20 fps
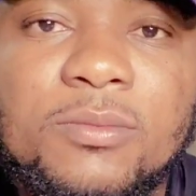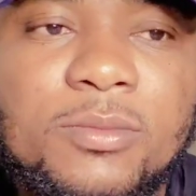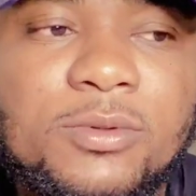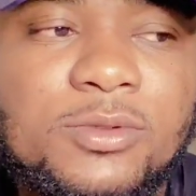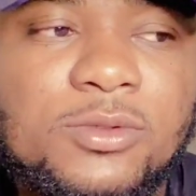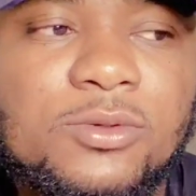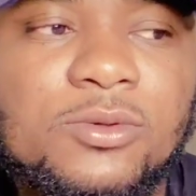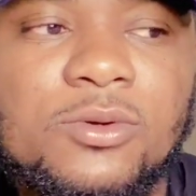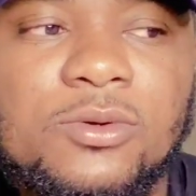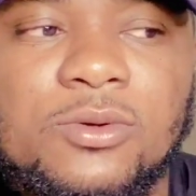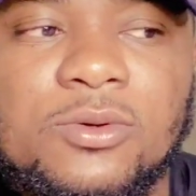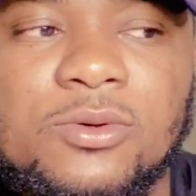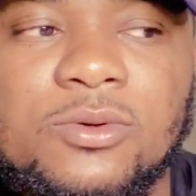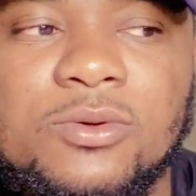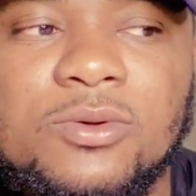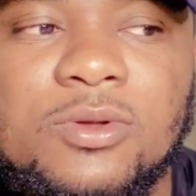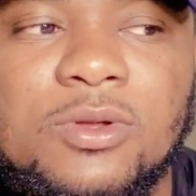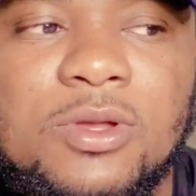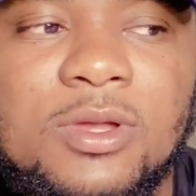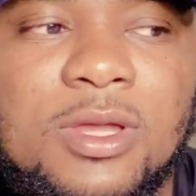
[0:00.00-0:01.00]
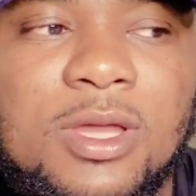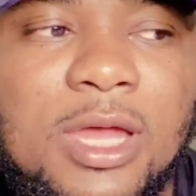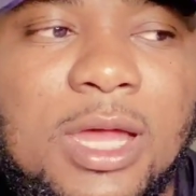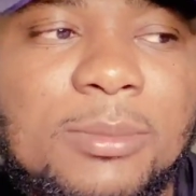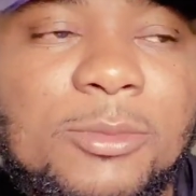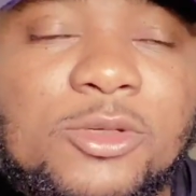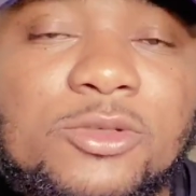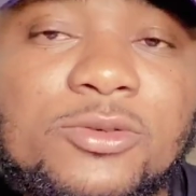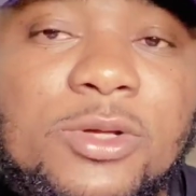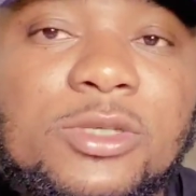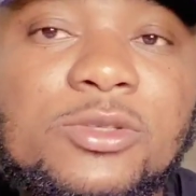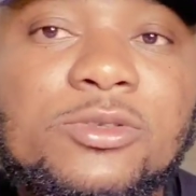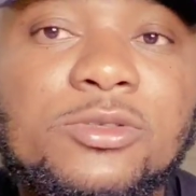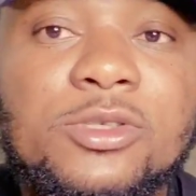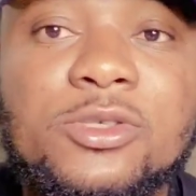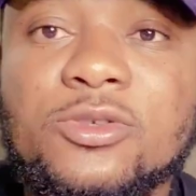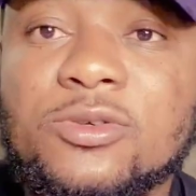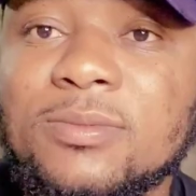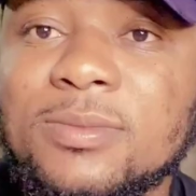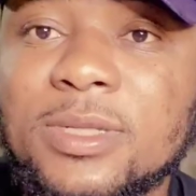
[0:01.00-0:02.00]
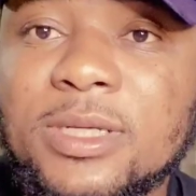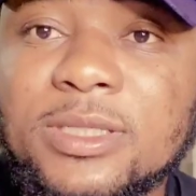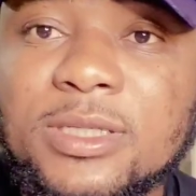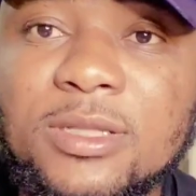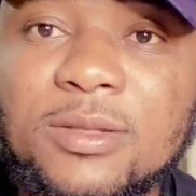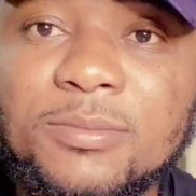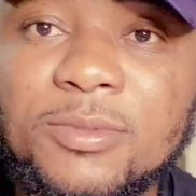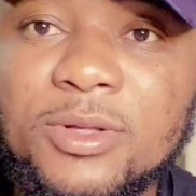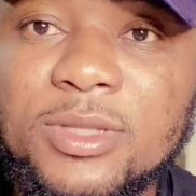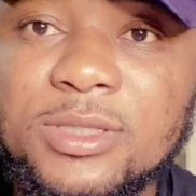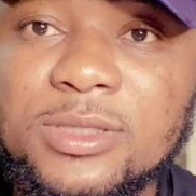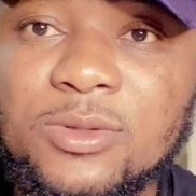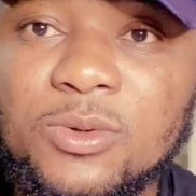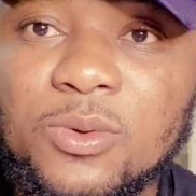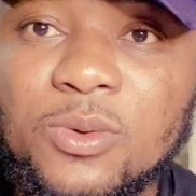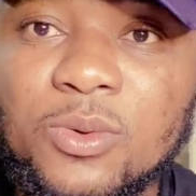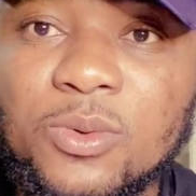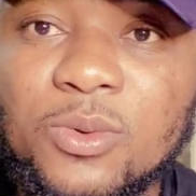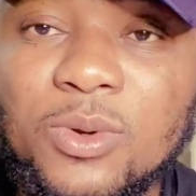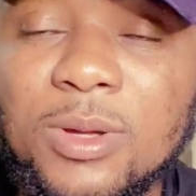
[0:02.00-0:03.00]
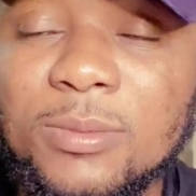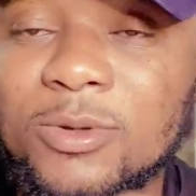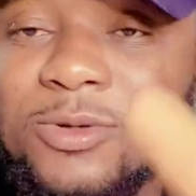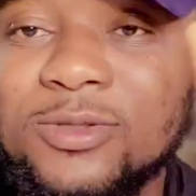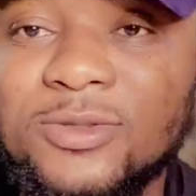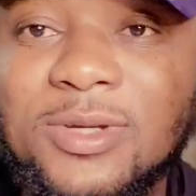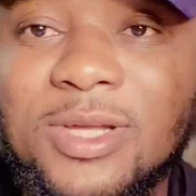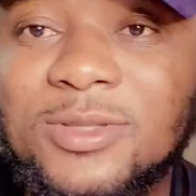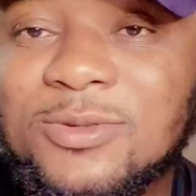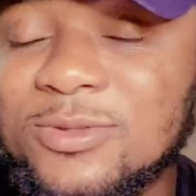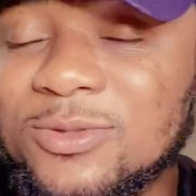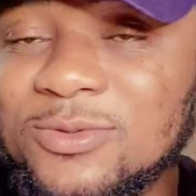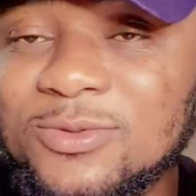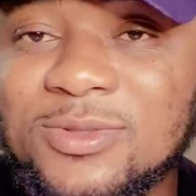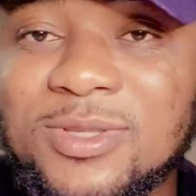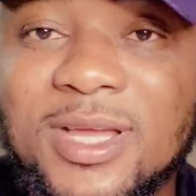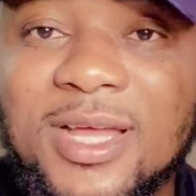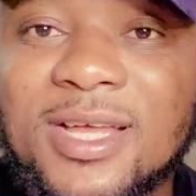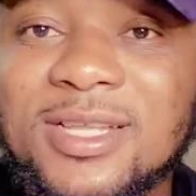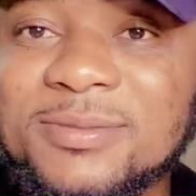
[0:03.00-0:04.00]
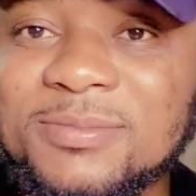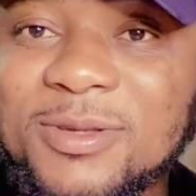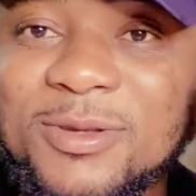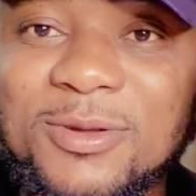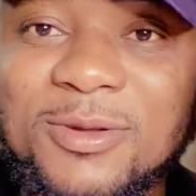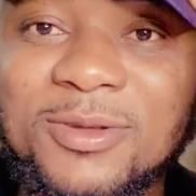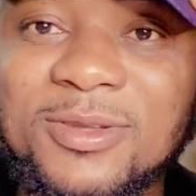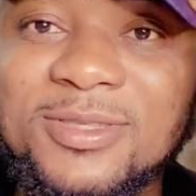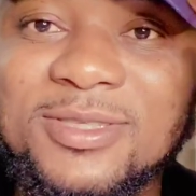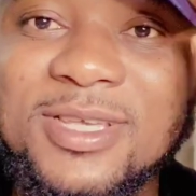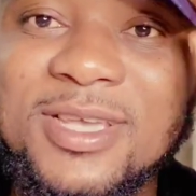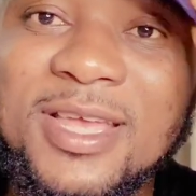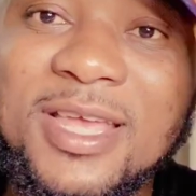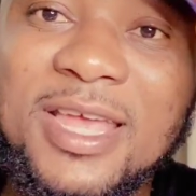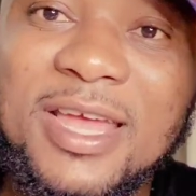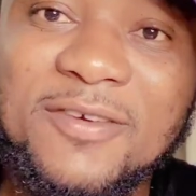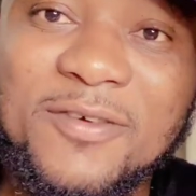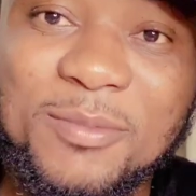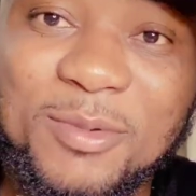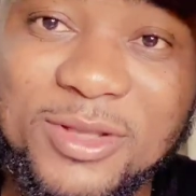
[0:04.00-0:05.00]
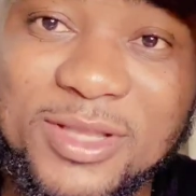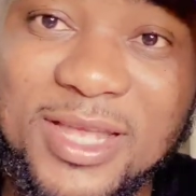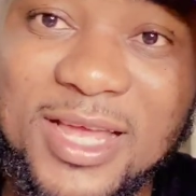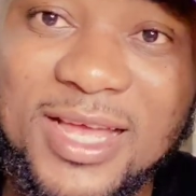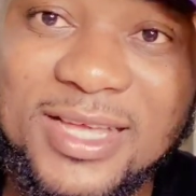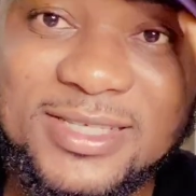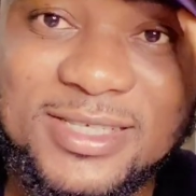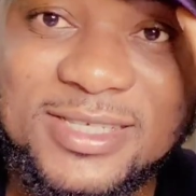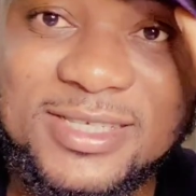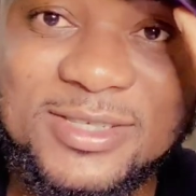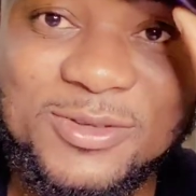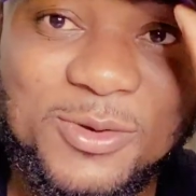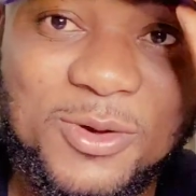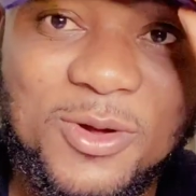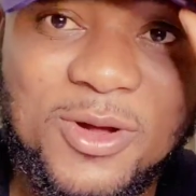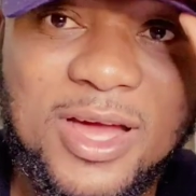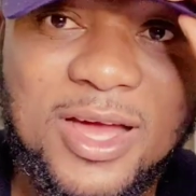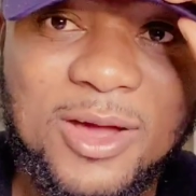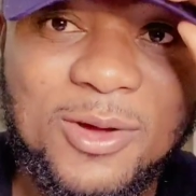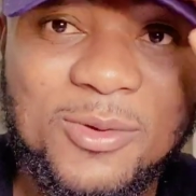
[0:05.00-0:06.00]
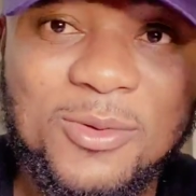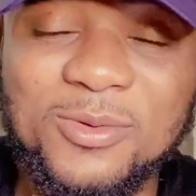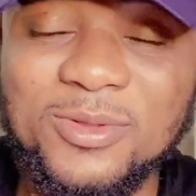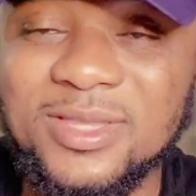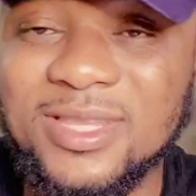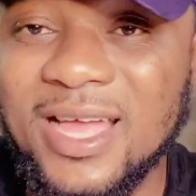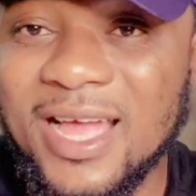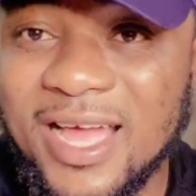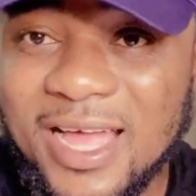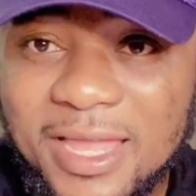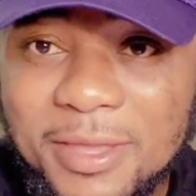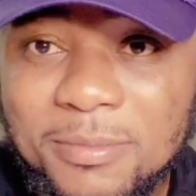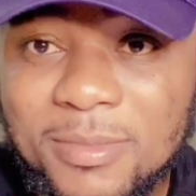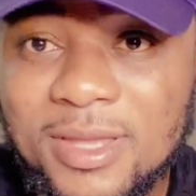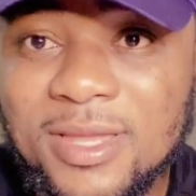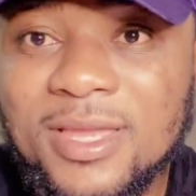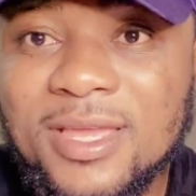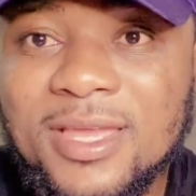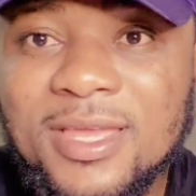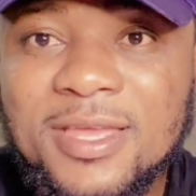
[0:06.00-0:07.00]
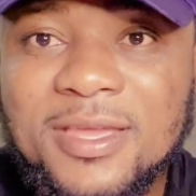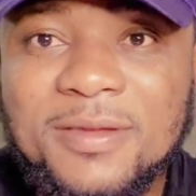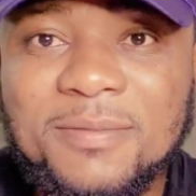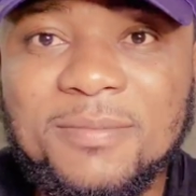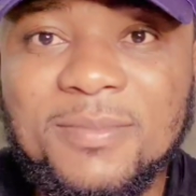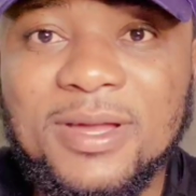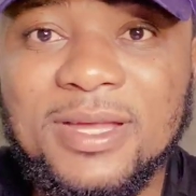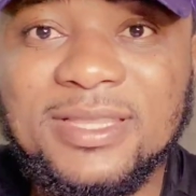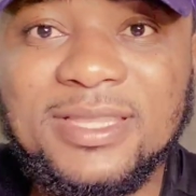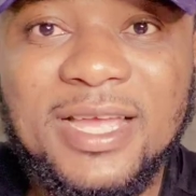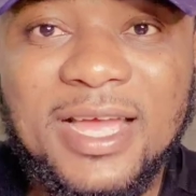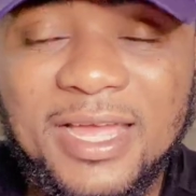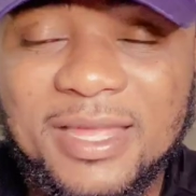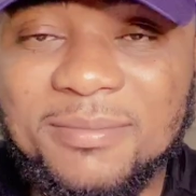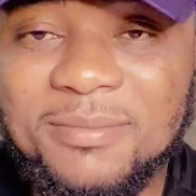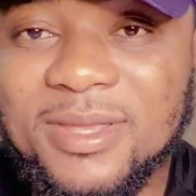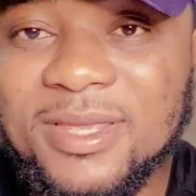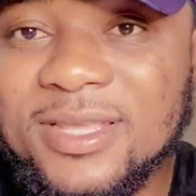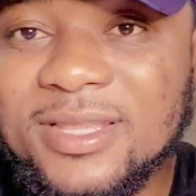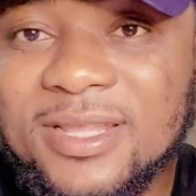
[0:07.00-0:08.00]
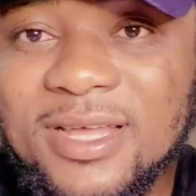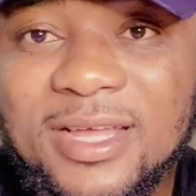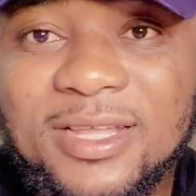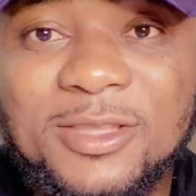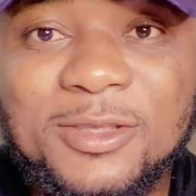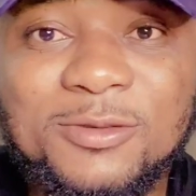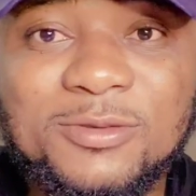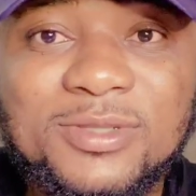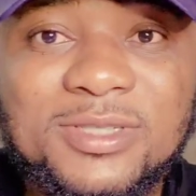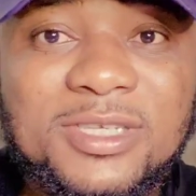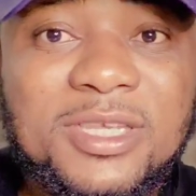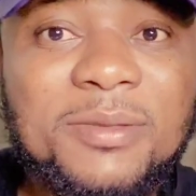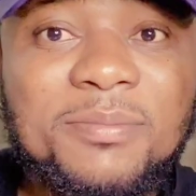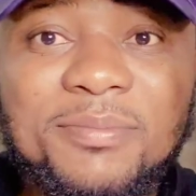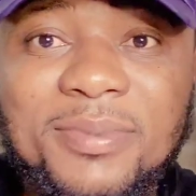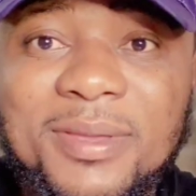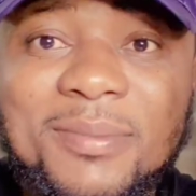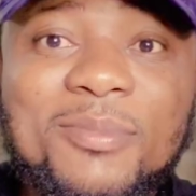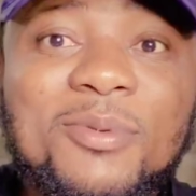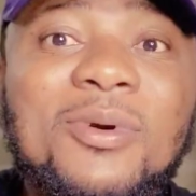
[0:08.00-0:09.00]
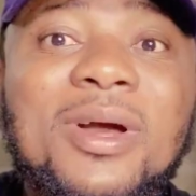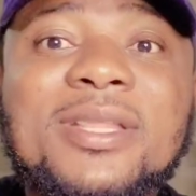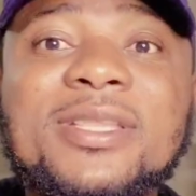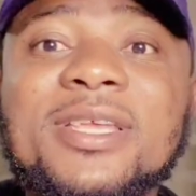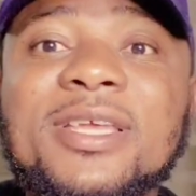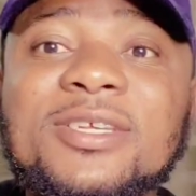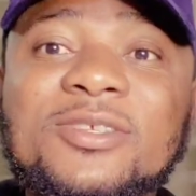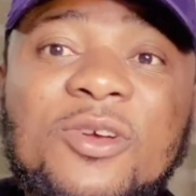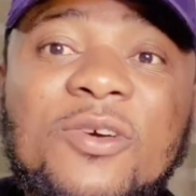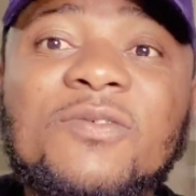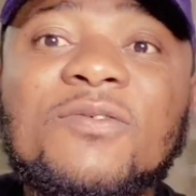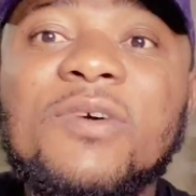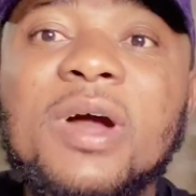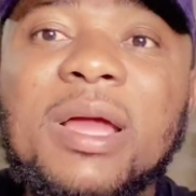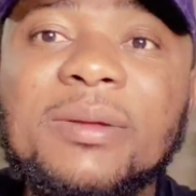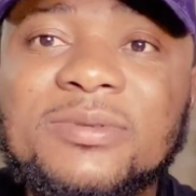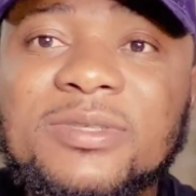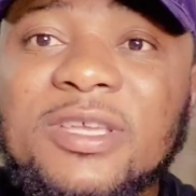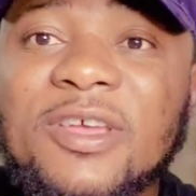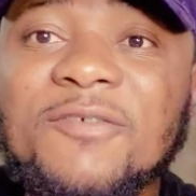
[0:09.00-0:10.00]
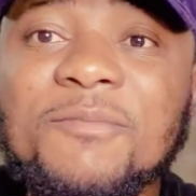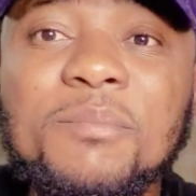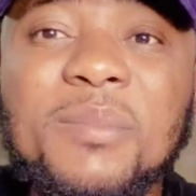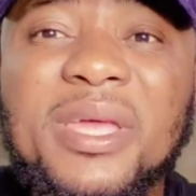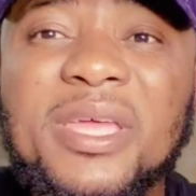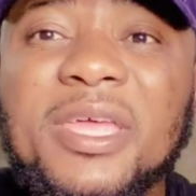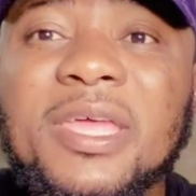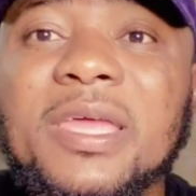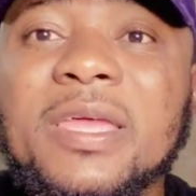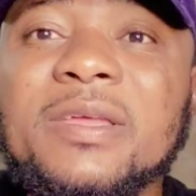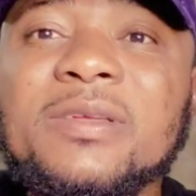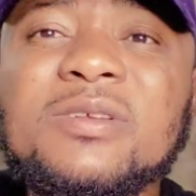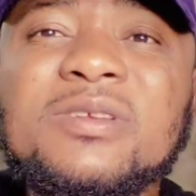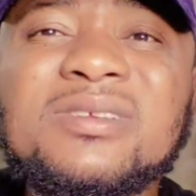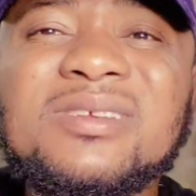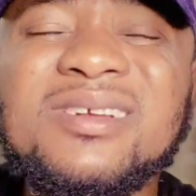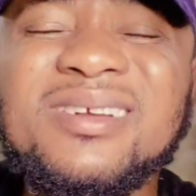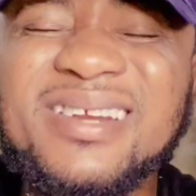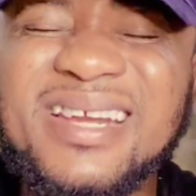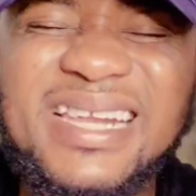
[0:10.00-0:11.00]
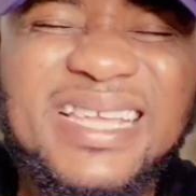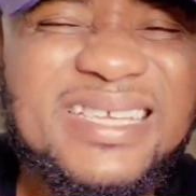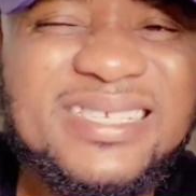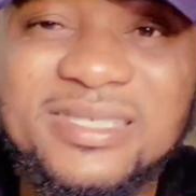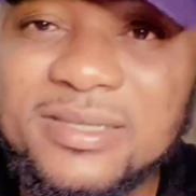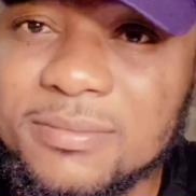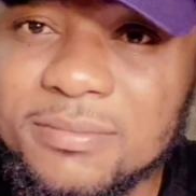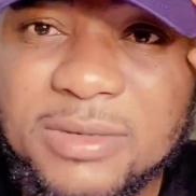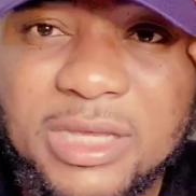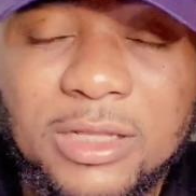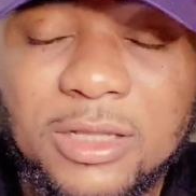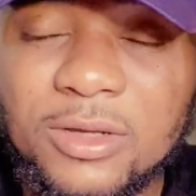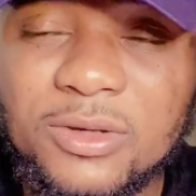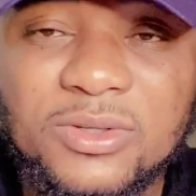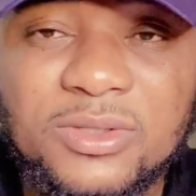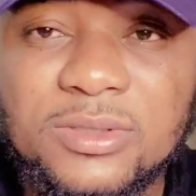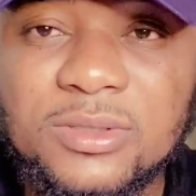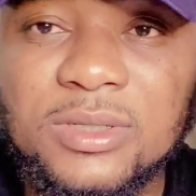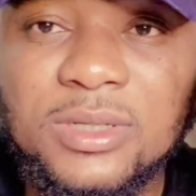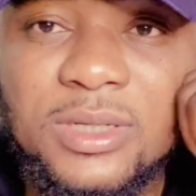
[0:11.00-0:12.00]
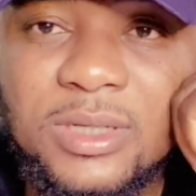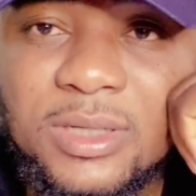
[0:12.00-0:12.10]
So I'm not trying to discriminate anybody, though. I'm not trying to do that, because everybody has his own, our own time, timing. And you see people at the age of 5 save making crazy millions.